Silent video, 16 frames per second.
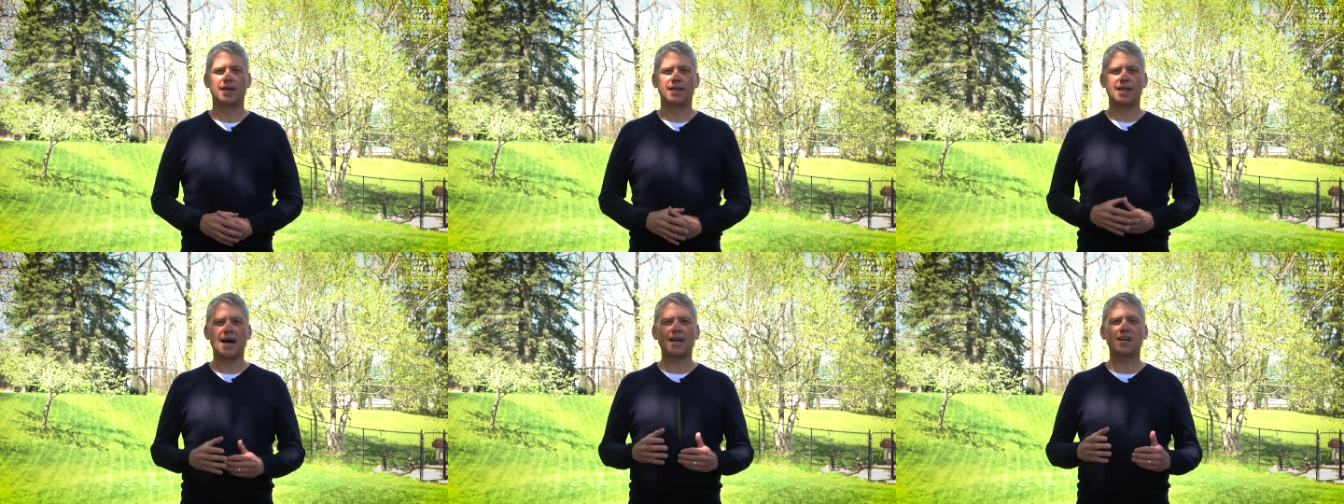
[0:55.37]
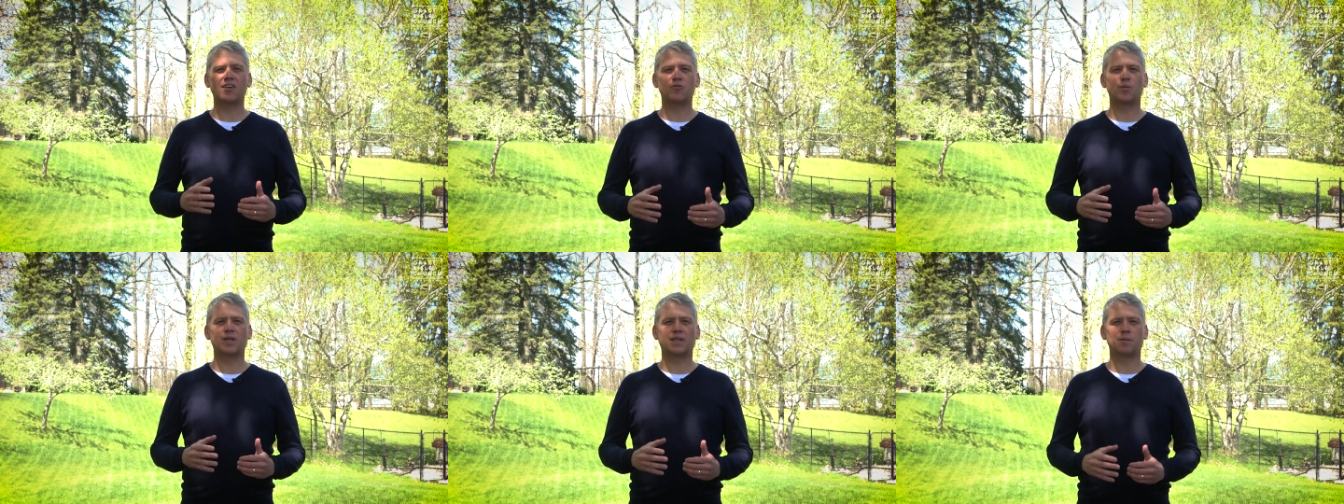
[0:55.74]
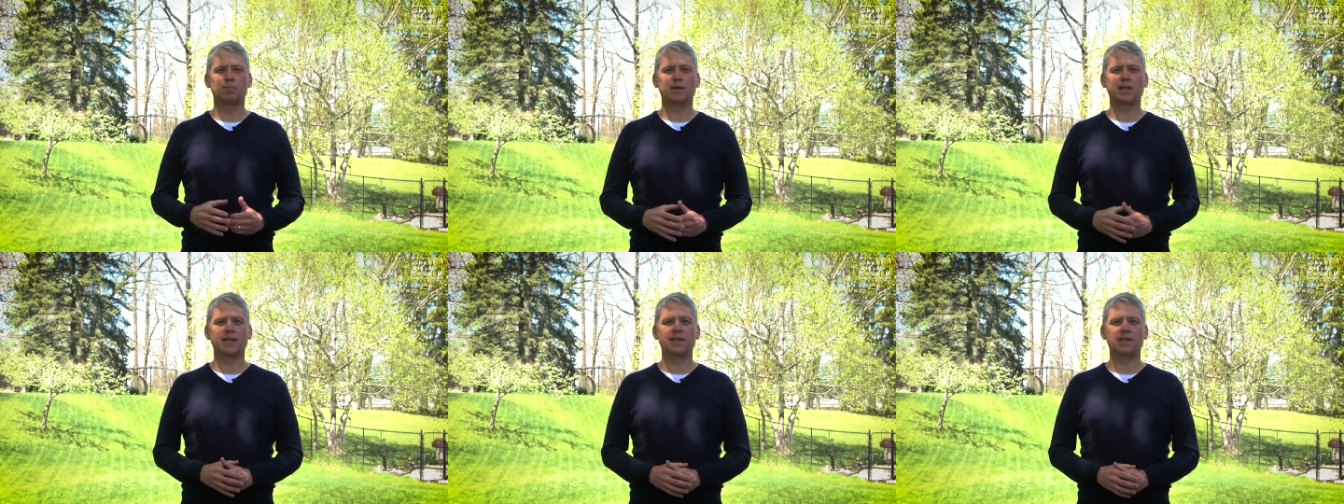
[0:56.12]
That has been
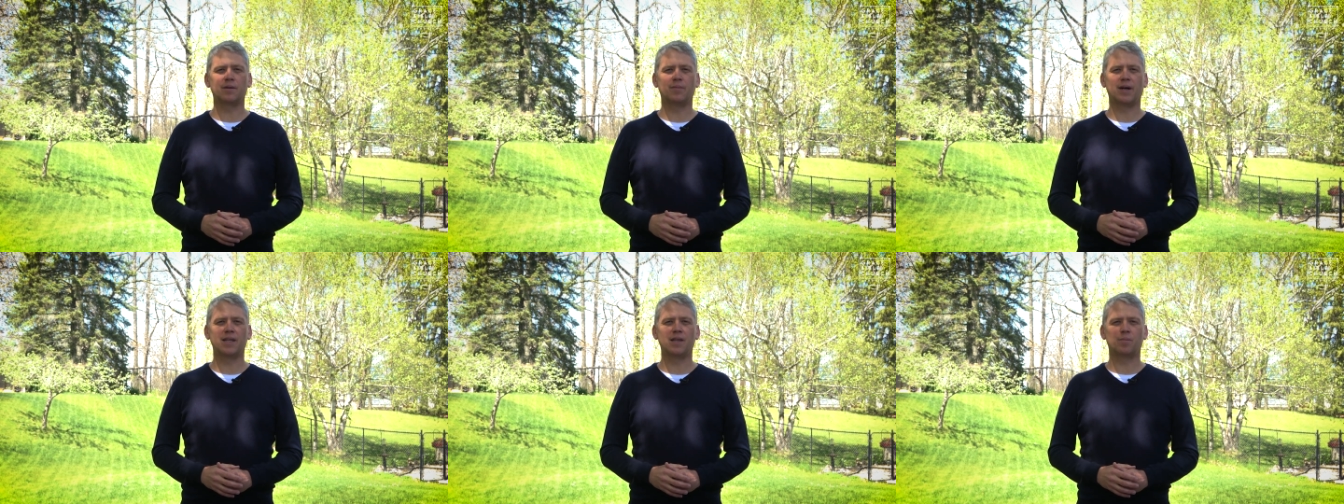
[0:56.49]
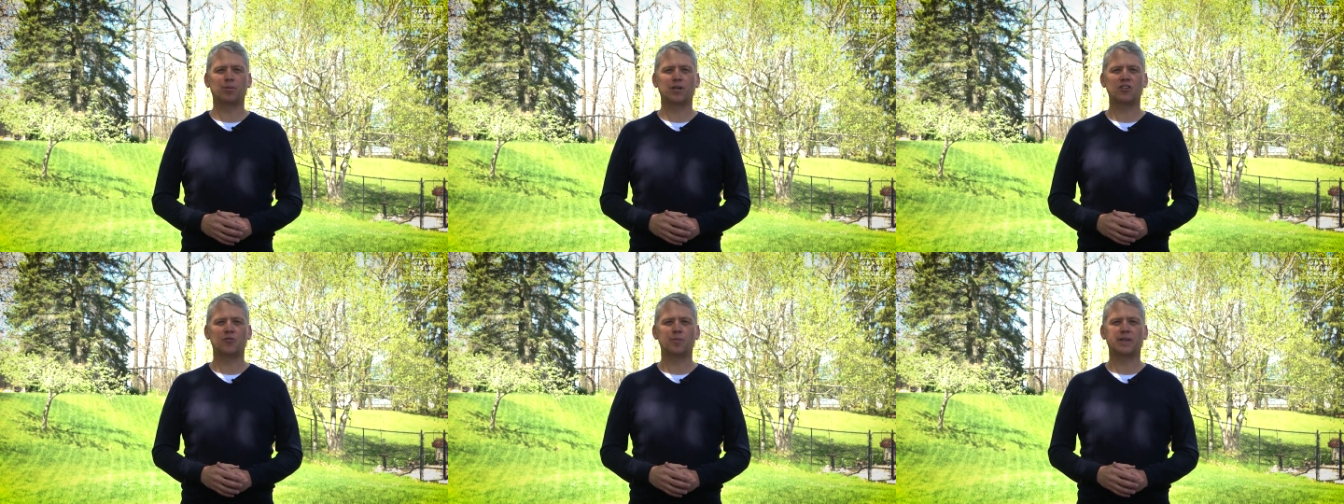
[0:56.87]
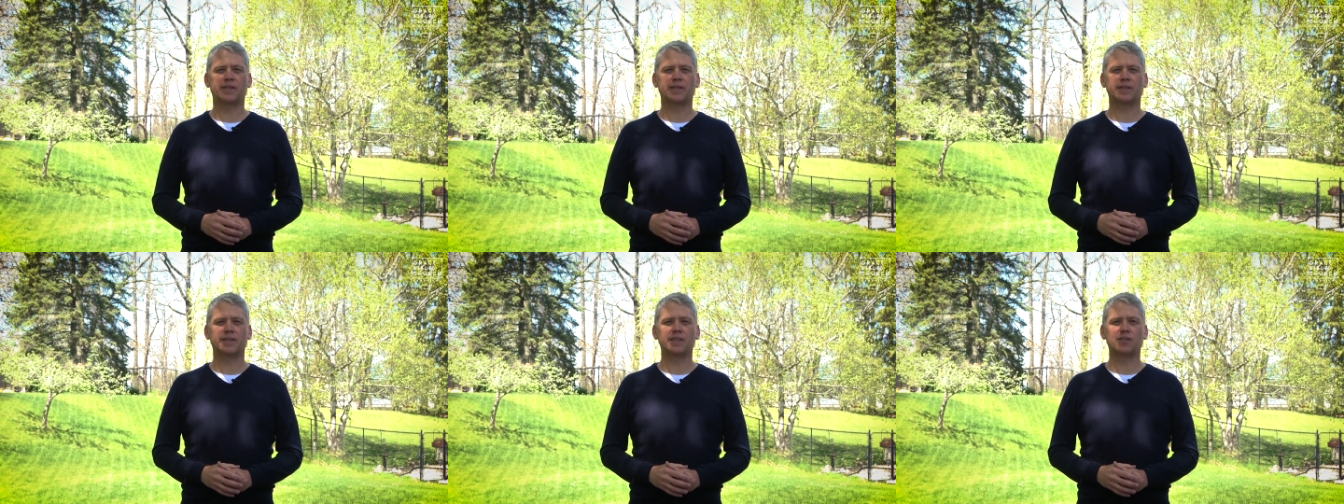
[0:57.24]
completed by the
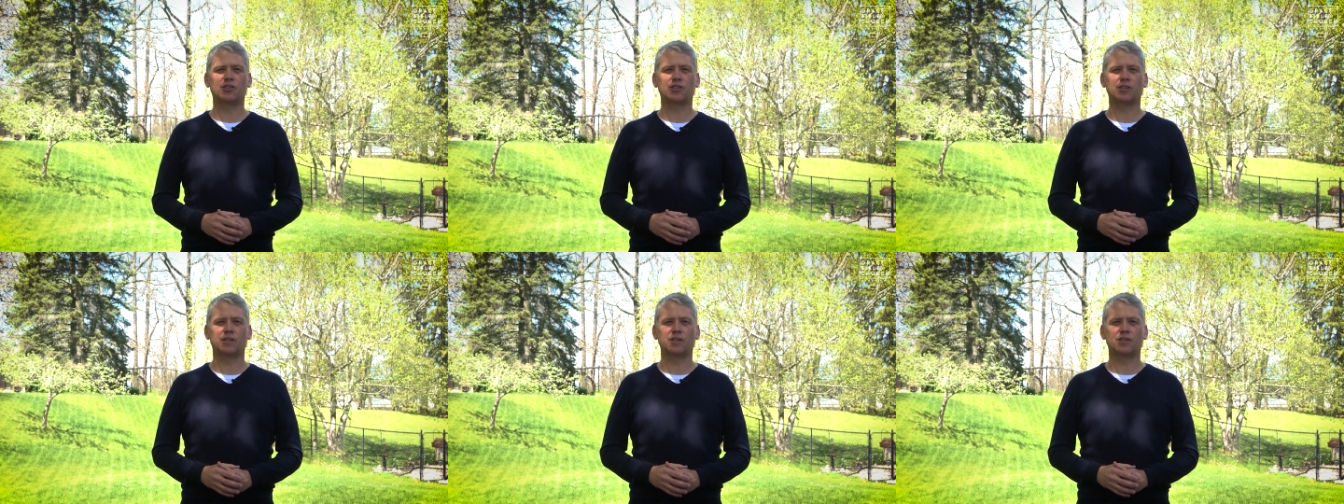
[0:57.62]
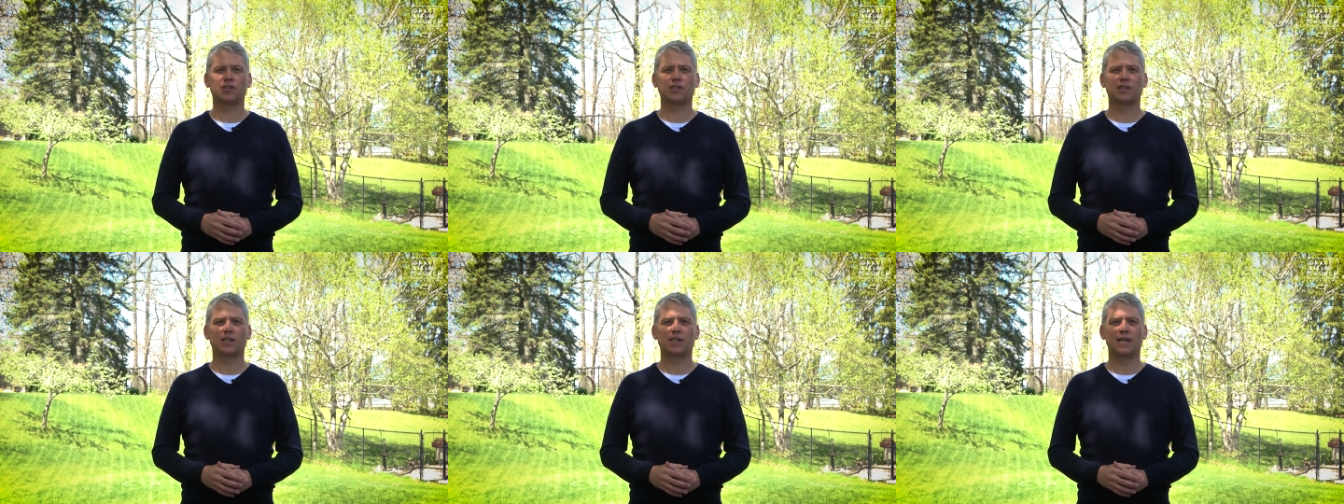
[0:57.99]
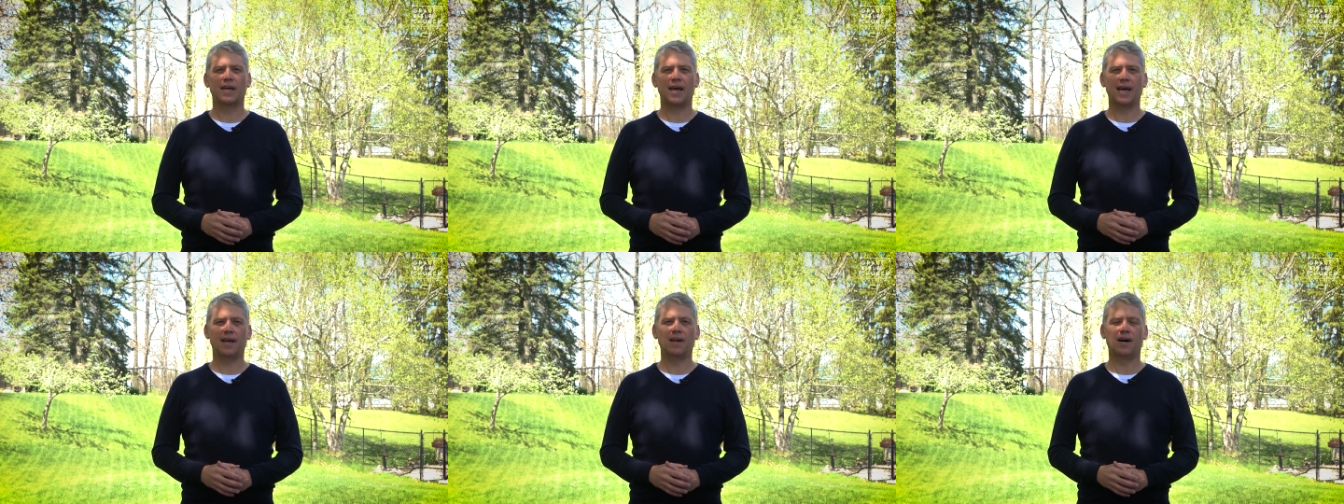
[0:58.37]
Presbyterian Church
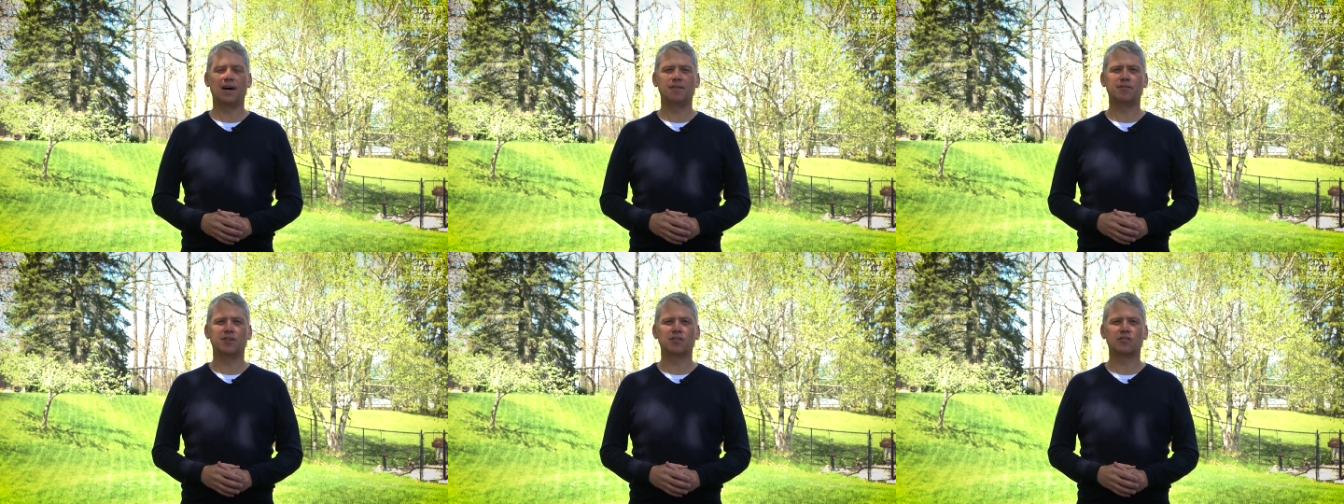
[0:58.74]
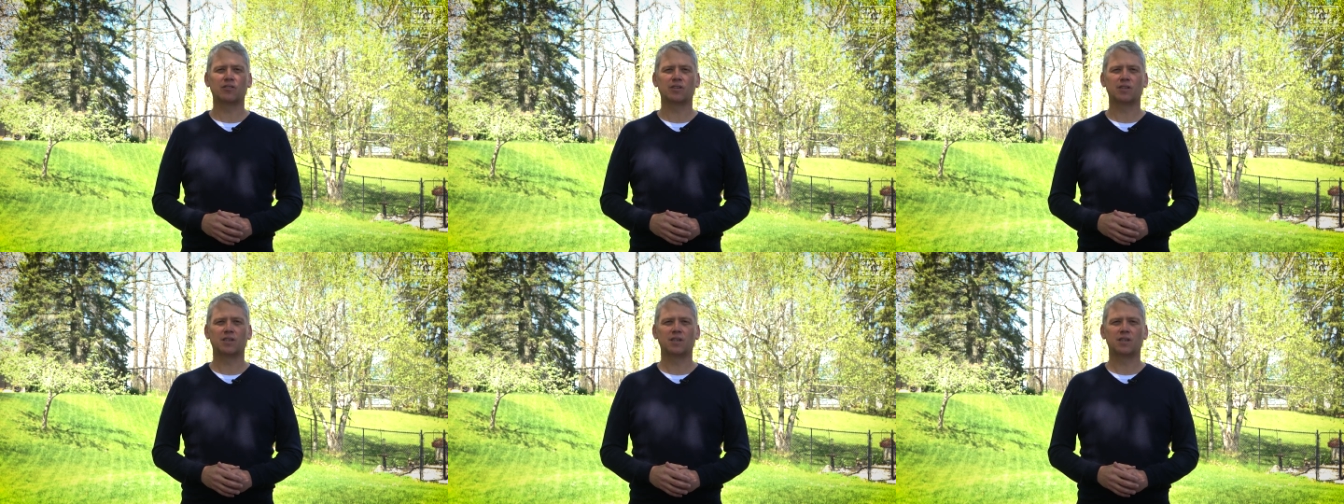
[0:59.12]
head office.